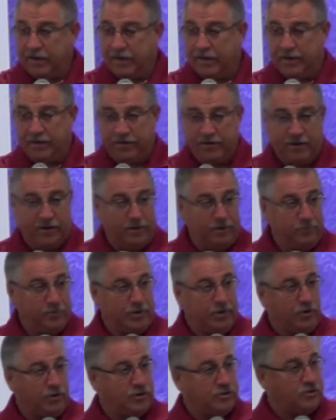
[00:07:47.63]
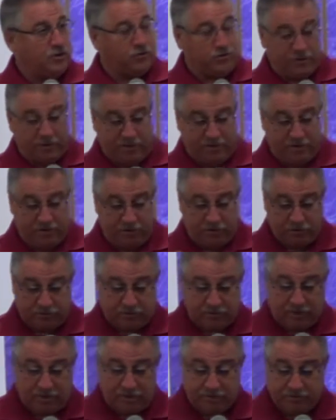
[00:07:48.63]
And, as you're thinking
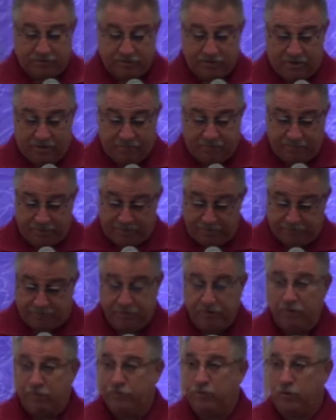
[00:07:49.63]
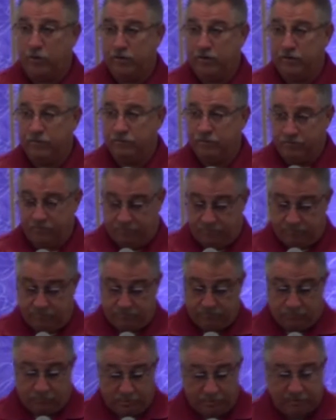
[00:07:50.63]
those thoughts, I feel for you.
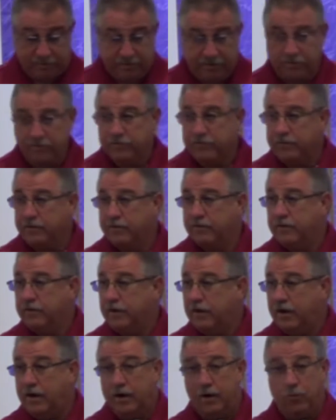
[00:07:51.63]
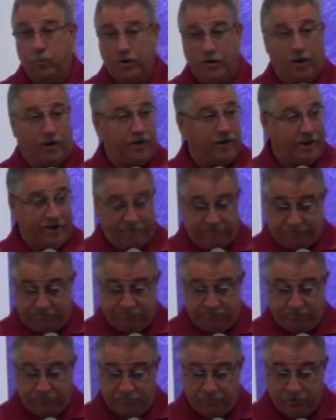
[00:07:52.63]
Really. We all
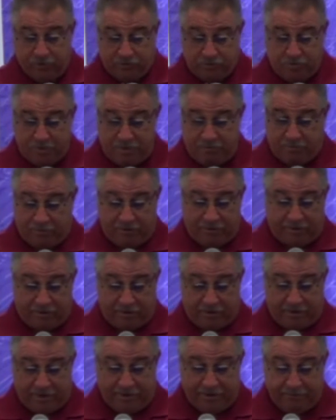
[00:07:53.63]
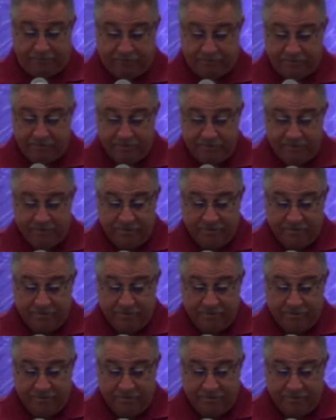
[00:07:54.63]
have those people in our life.